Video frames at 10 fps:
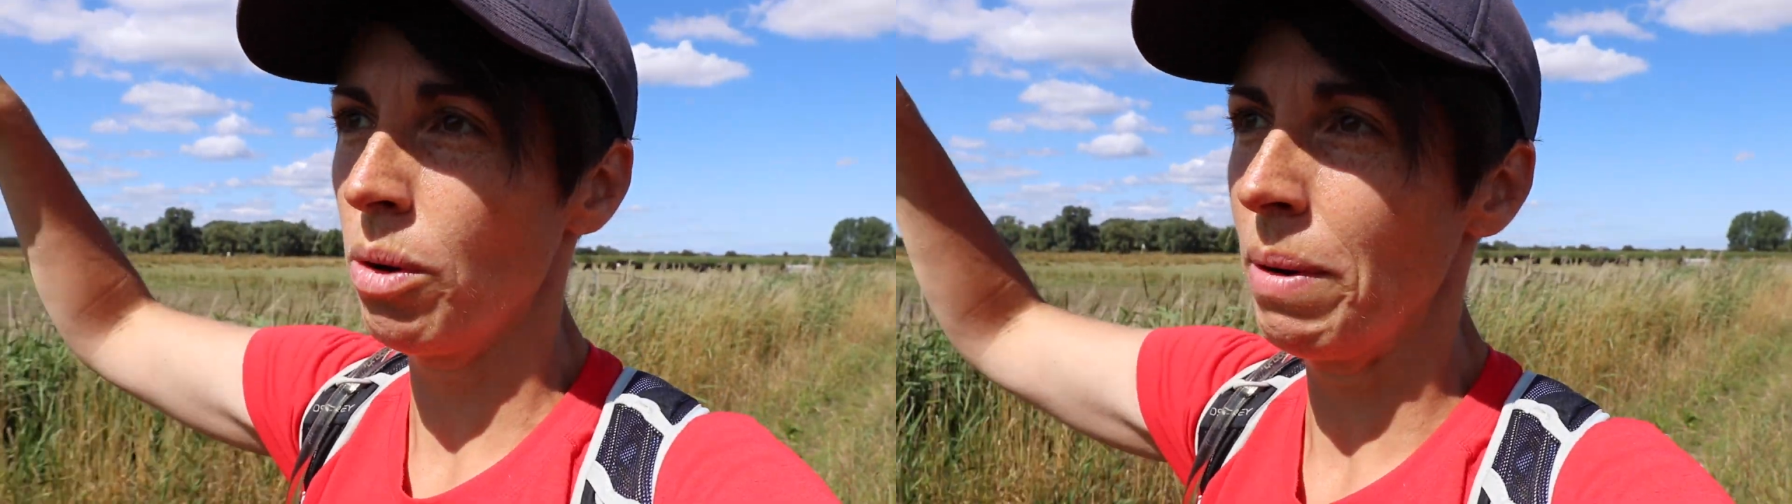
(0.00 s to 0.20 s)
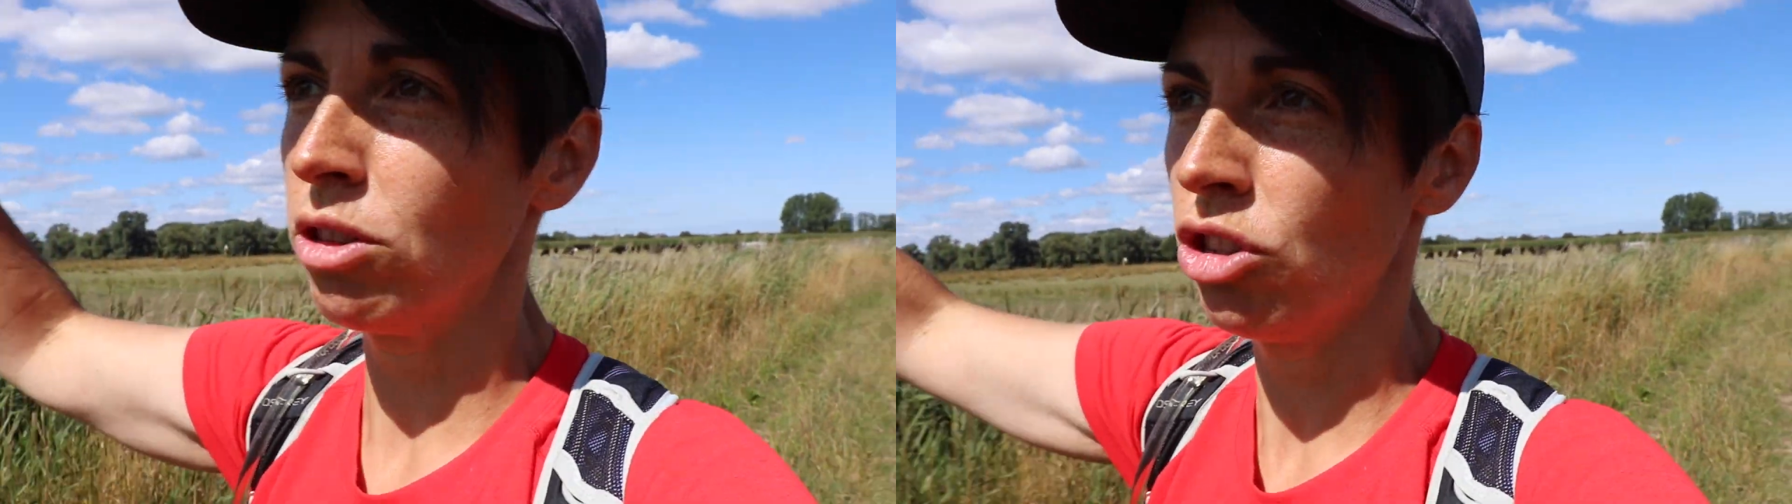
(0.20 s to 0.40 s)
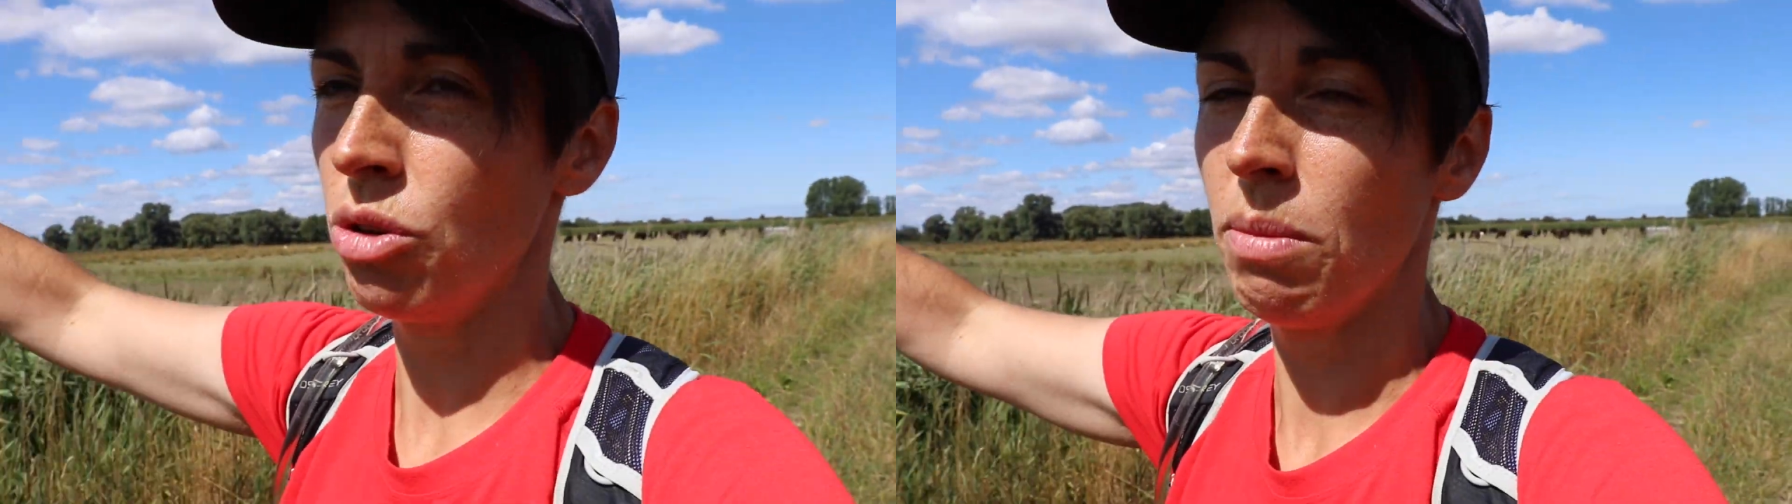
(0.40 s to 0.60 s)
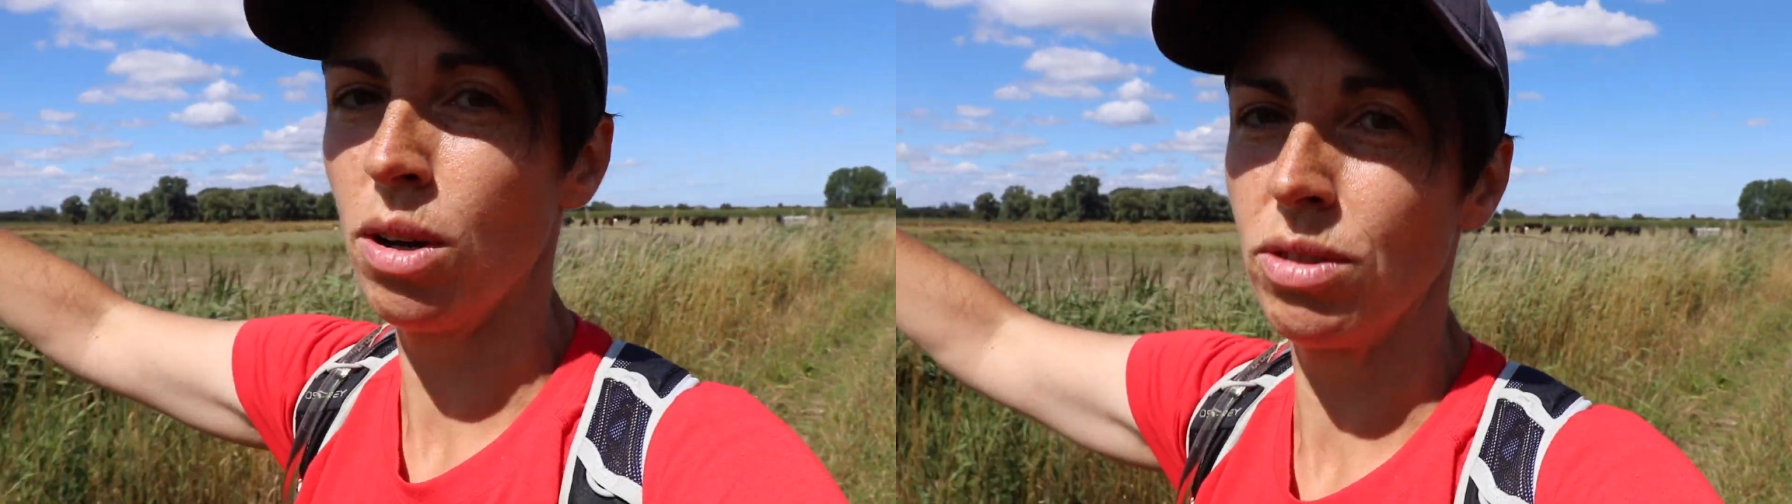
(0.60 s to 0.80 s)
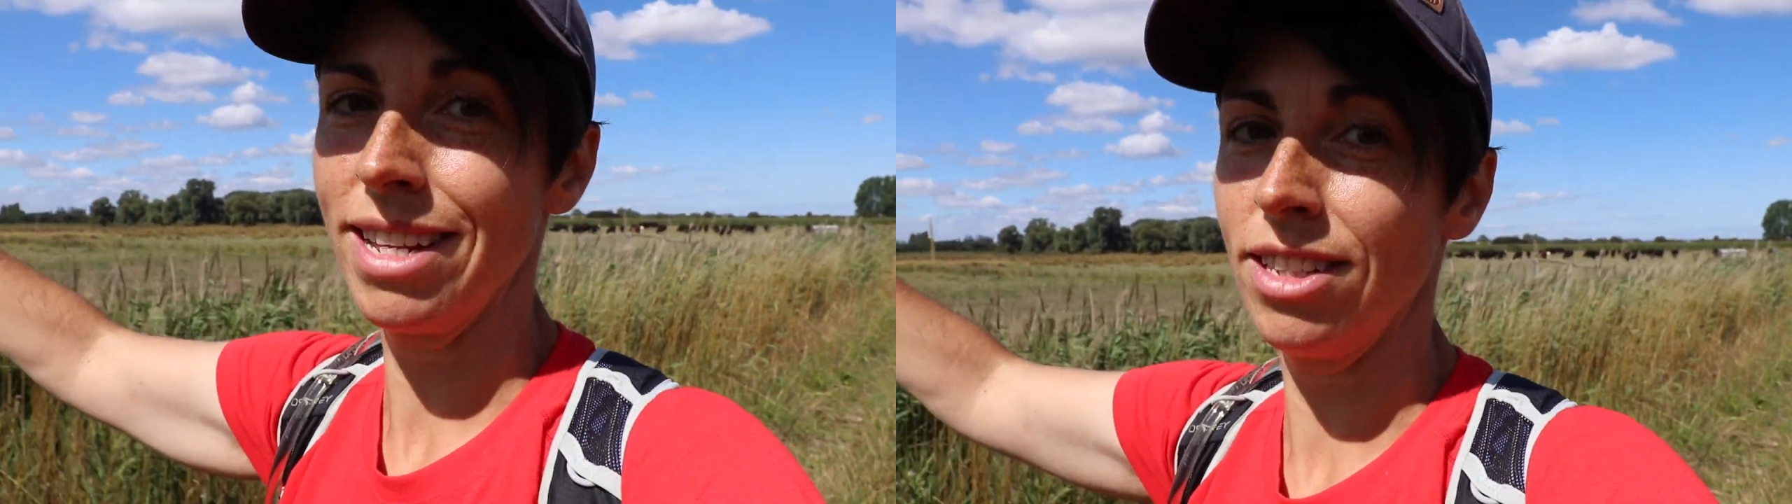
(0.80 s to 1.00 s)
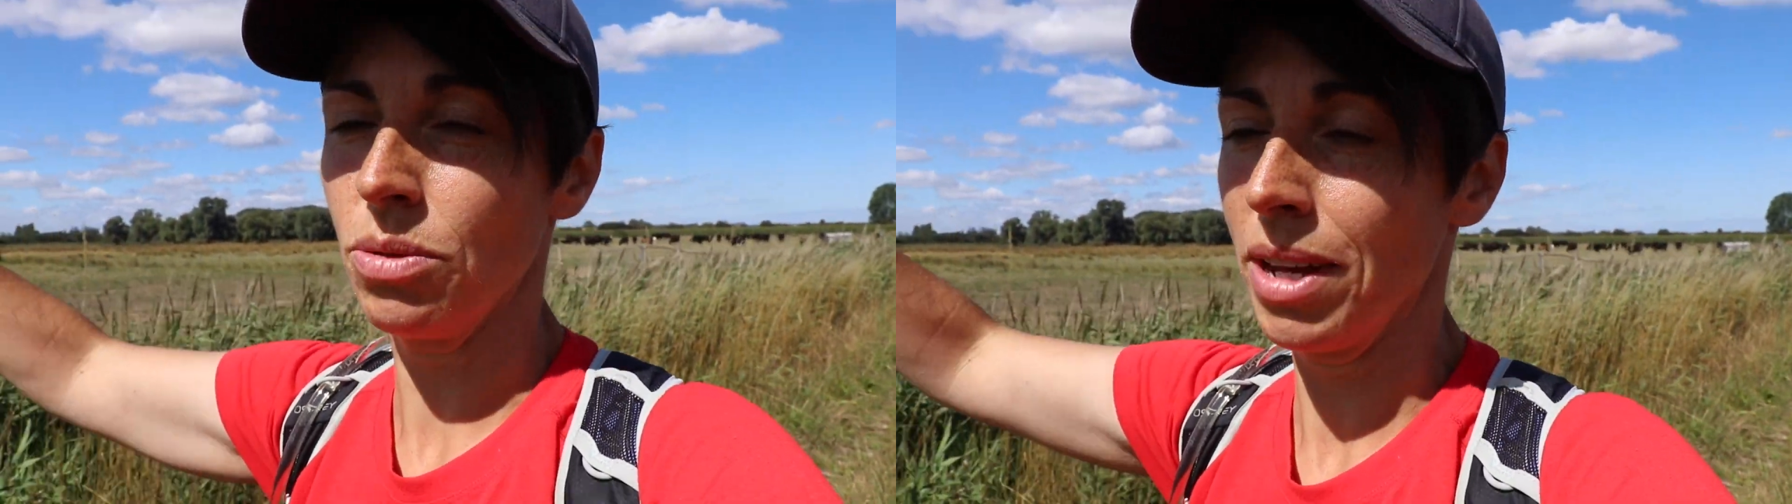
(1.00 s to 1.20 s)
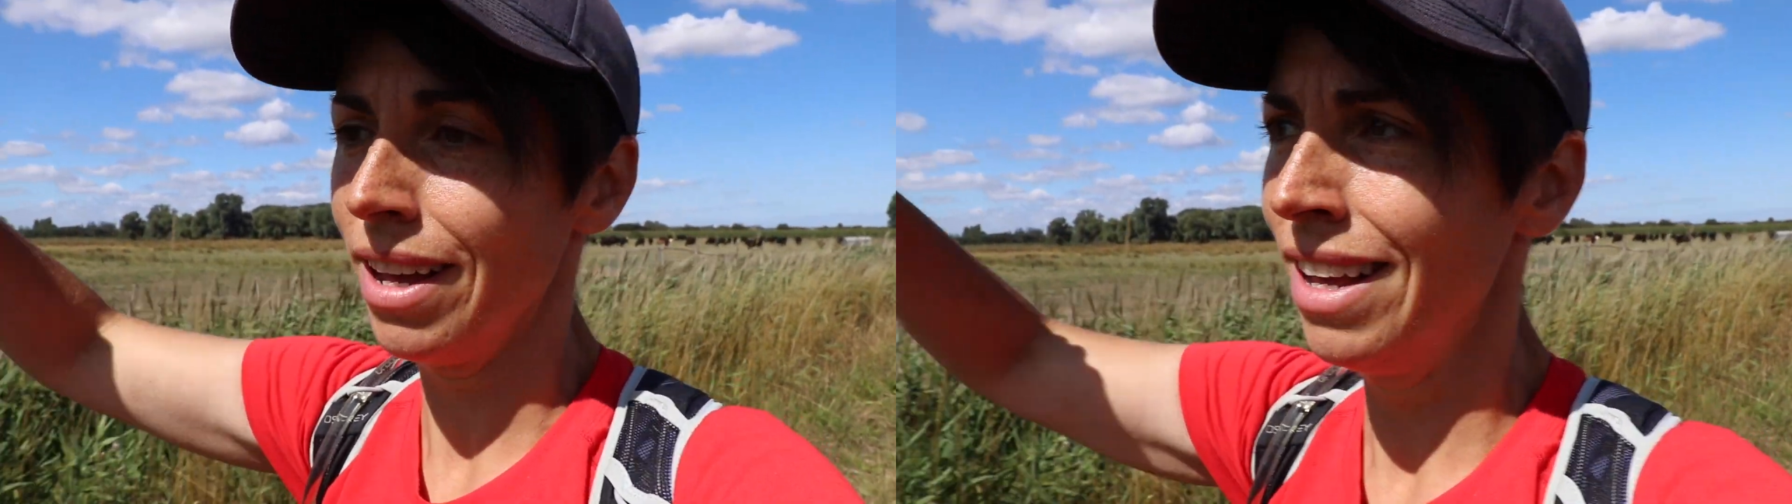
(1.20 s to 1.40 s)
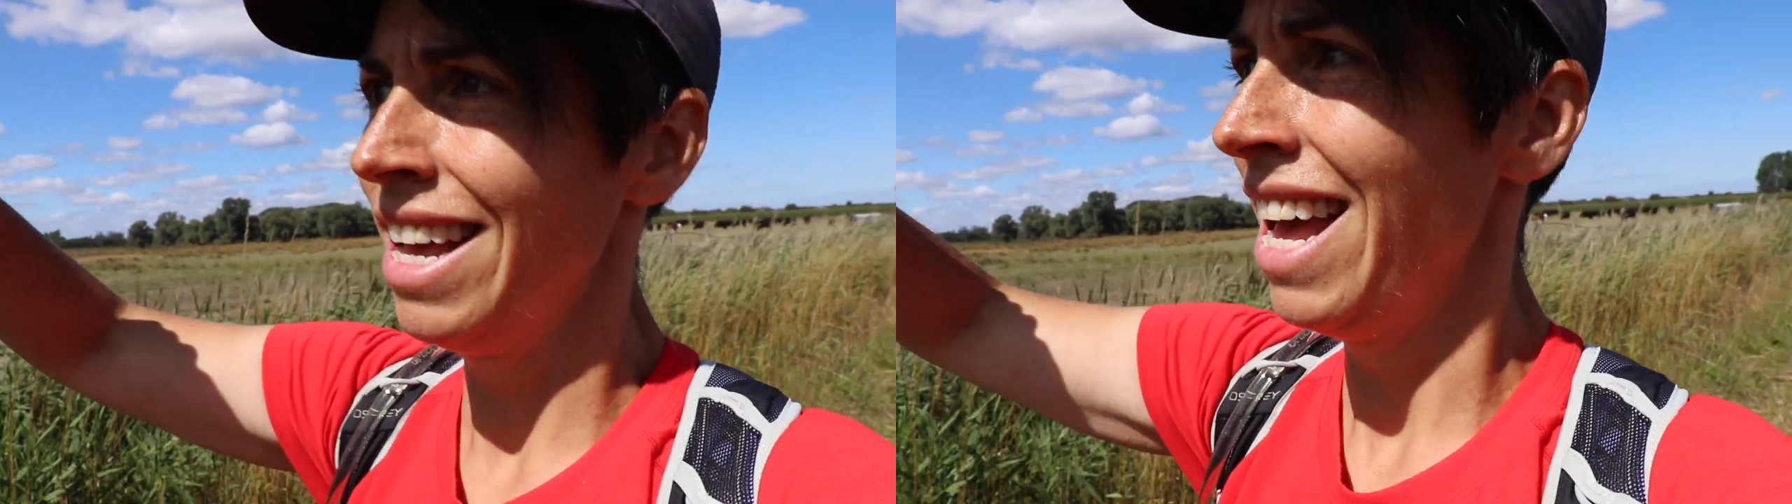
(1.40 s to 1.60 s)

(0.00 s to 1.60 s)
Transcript: We're about two miles into it,